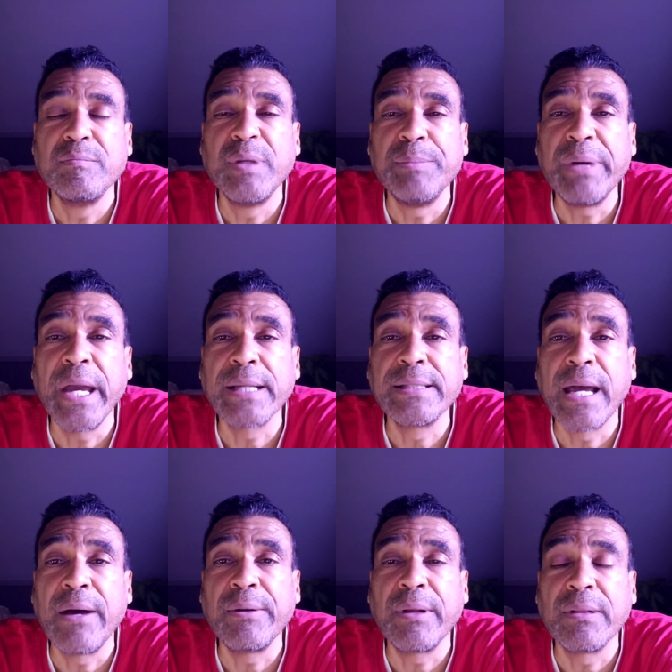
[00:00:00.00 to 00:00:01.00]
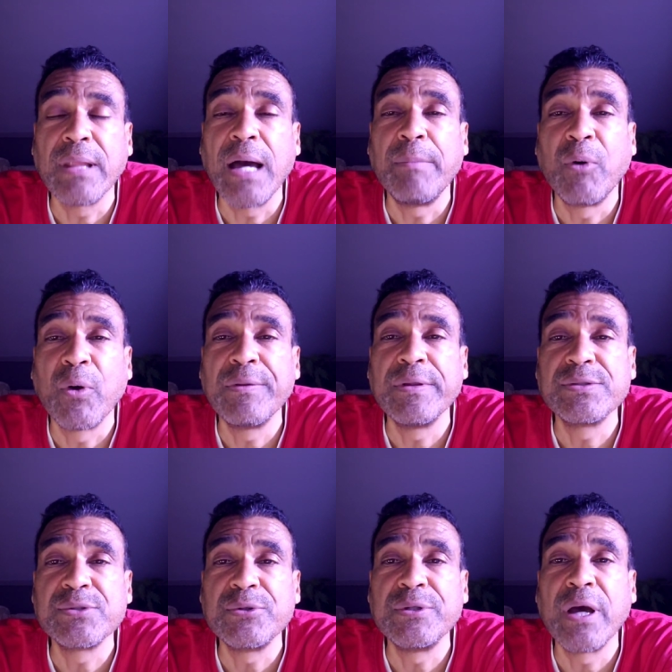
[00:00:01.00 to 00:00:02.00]
be packed down a lot more than
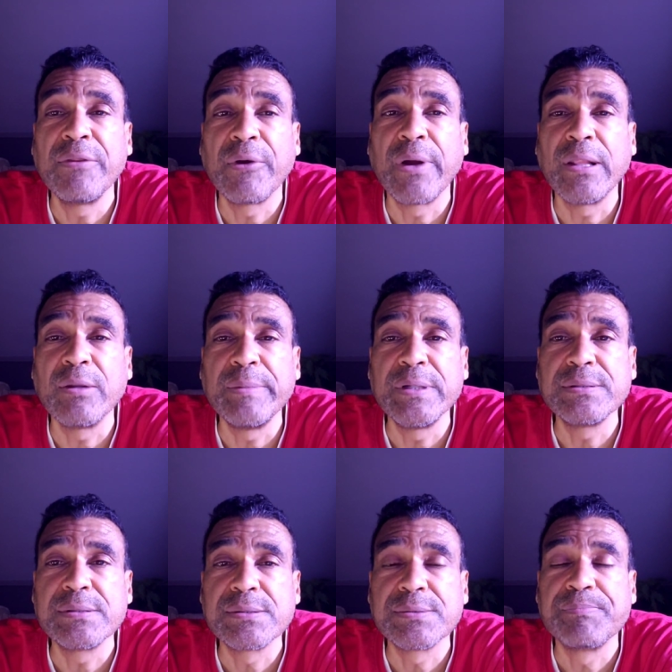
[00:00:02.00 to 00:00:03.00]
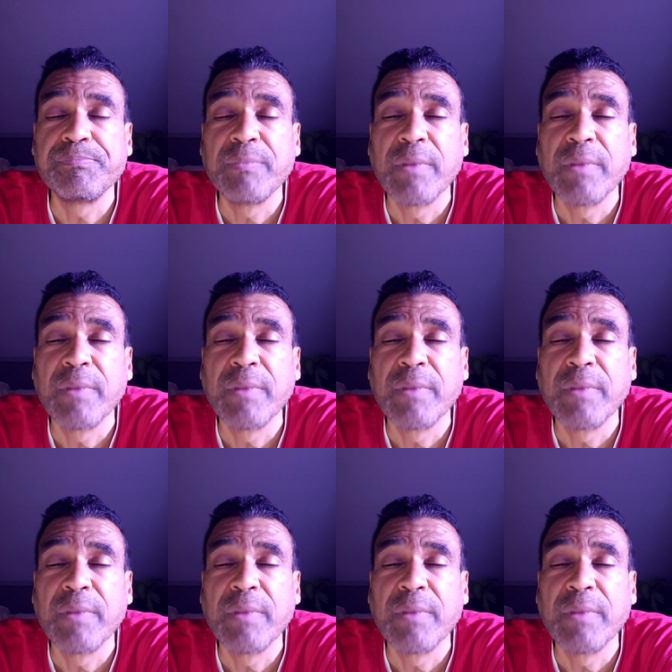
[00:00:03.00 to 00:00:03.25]
certain other elements.